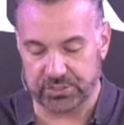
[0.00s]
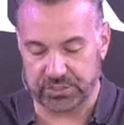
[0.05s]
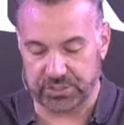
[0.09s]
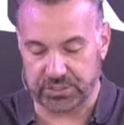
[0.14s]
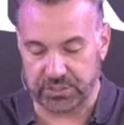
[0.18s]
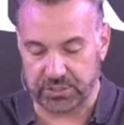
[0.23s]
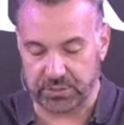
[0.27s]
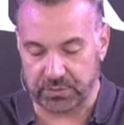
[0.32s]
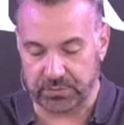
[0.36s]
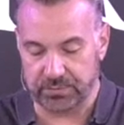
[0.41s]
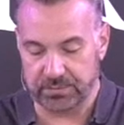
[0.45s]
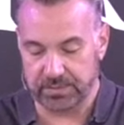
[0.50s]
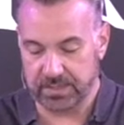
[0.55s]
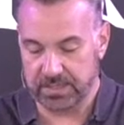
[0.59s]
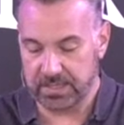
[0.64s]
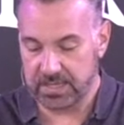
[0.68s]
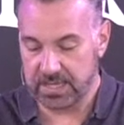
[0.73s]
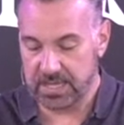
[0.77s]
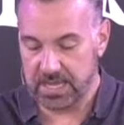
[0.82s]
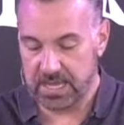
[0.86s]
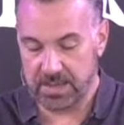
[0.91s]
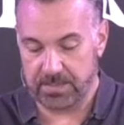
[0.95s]
to you
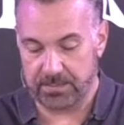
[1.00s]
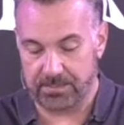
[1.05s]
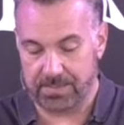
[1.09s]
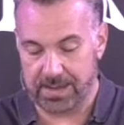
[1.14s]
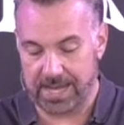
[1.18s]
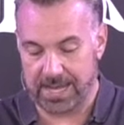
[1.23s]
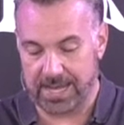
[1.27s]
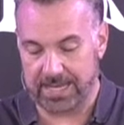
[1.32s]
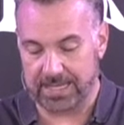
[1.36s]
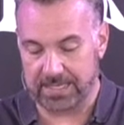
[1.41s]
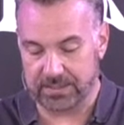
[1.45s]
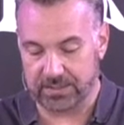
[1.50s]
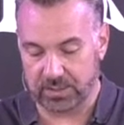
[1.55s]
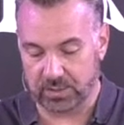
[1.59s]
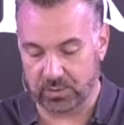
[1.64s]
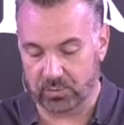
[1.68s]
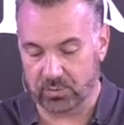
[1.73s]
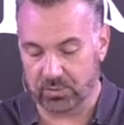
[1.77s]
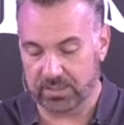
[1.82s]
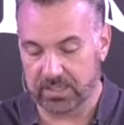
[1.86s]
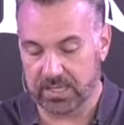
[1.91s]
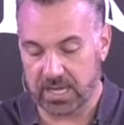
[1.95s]
by the
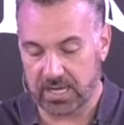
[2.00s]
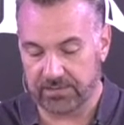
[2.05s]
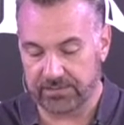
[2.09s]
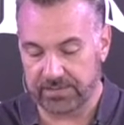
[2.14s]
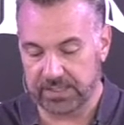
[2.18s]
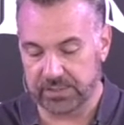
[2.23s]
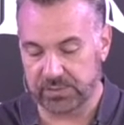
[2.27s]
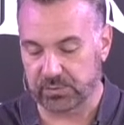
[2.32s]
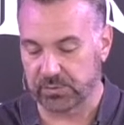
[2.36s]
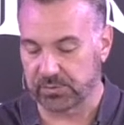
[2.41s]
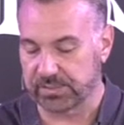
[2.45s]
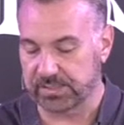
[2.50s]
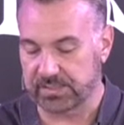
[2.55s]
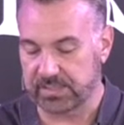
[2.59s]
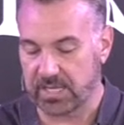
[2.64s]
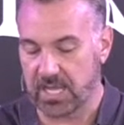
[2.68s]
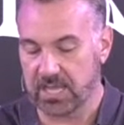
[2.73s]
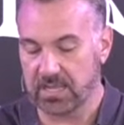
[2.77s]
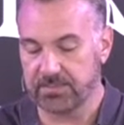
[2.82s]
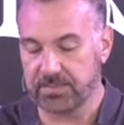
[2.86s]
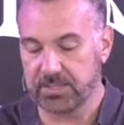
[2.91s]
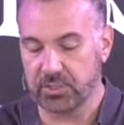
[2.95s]
Lord God of Israel.
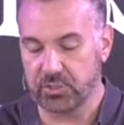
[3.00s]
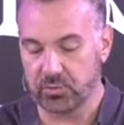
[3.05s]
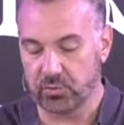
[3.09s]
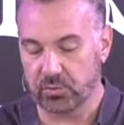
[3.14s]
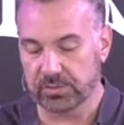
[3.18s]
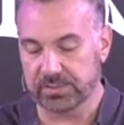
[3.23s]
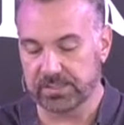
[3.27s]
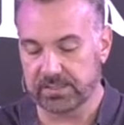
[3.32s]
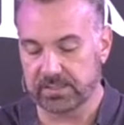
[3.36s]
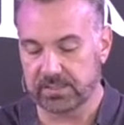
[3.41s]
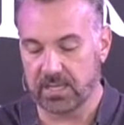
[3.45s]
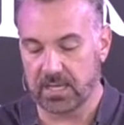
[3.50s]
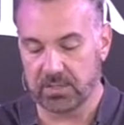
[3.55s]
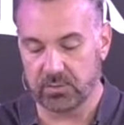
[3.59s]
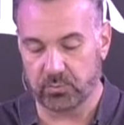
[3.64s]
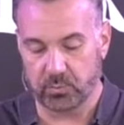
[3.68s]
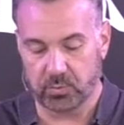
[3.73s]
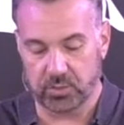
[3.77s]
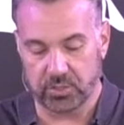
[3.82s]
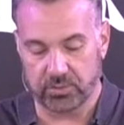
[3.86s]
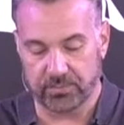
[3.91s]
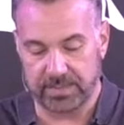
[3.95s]
Solomon your son
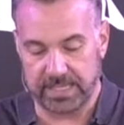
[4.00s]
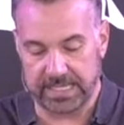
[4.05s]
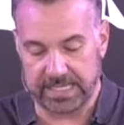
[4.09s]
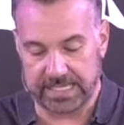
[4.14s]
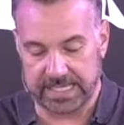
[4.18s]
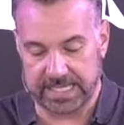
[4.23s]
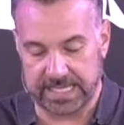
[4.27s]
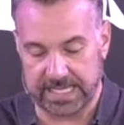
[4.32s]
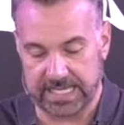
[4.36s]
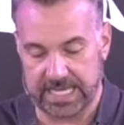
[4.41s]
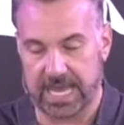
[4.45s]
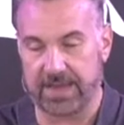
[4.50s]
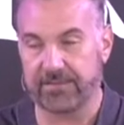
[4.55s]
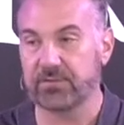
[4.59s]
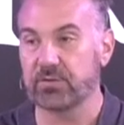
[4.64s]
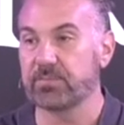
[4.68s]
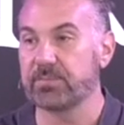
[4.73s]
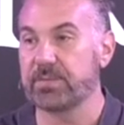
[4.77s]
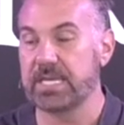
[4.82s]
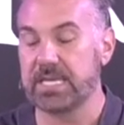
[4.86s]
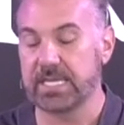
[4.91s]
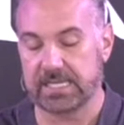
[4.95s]
will be king
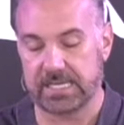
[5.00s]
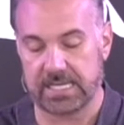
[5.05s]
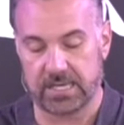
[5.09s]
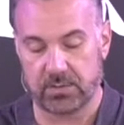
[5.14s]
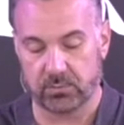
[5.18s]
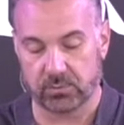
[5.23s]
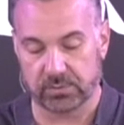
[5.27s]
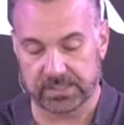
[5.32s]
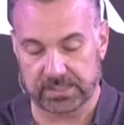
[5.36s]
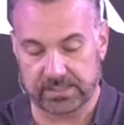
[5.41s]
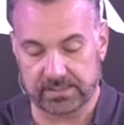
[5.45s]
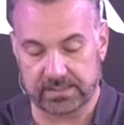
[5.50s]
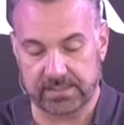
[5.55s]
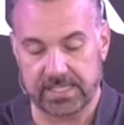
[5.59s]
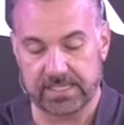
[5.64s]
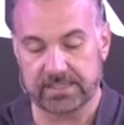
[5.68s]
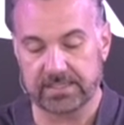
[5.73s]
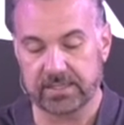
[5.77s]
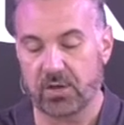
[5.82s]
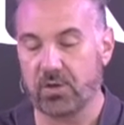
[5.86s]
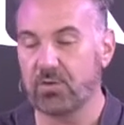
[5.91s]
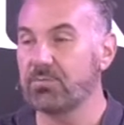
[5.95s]
after me, and he will
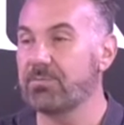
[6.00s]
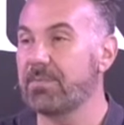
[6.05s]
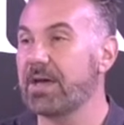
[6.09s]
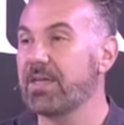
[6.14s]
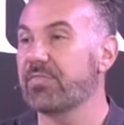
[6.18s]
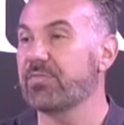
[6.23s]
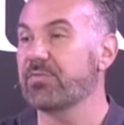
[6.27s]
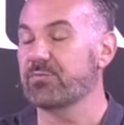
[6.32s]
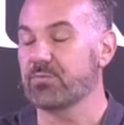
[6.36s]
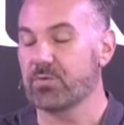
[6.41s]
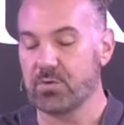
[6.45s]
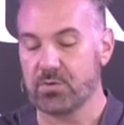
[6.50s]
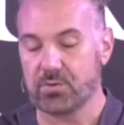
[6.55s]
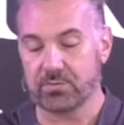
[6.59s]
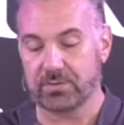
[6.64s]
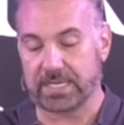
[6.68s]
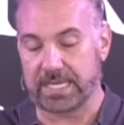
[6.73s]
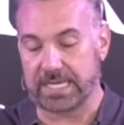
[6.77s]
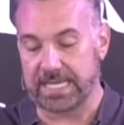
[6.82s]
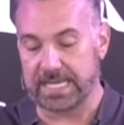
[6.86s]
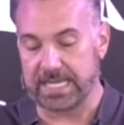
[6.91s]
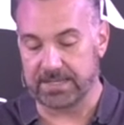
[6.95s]
sit on my
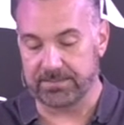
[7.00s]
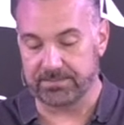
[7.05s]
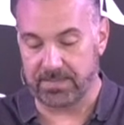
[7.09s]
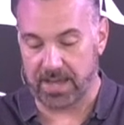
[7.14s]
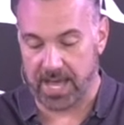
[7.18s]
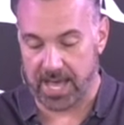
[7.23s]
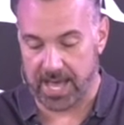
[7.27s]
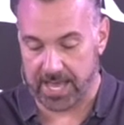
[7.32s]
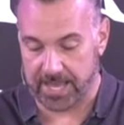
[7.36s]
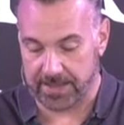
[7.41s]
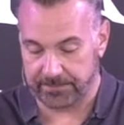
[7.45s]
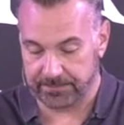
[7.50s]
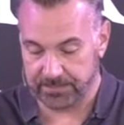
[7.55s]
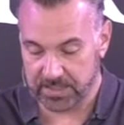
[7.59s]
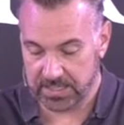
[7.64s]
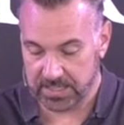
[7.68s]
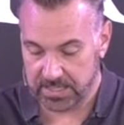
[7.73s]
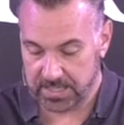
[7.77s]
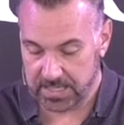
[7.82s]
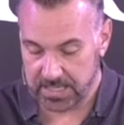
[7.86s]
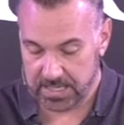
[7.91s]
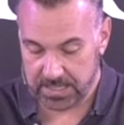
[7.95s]
throne in my
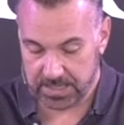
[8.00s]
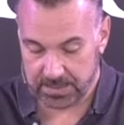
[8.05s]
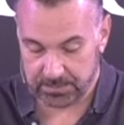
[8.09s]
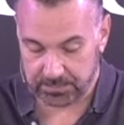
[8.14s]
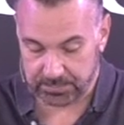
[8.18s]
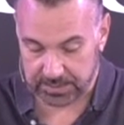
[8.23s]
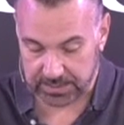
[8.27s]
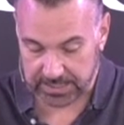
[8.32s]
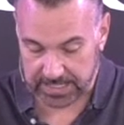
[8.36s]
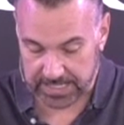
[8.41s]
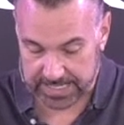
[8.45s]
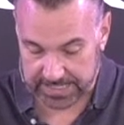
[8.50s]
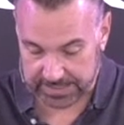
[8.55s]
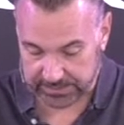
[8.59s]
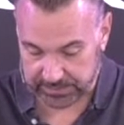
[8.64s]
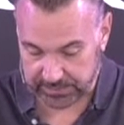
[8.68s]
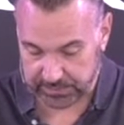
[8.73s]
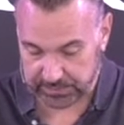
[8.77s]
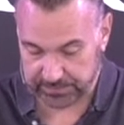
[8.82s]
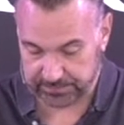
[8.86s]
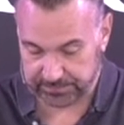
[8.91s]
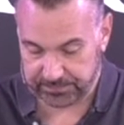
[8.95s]

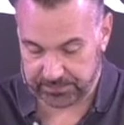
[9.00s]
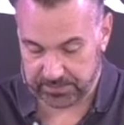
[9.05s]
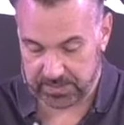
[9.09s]
place.'"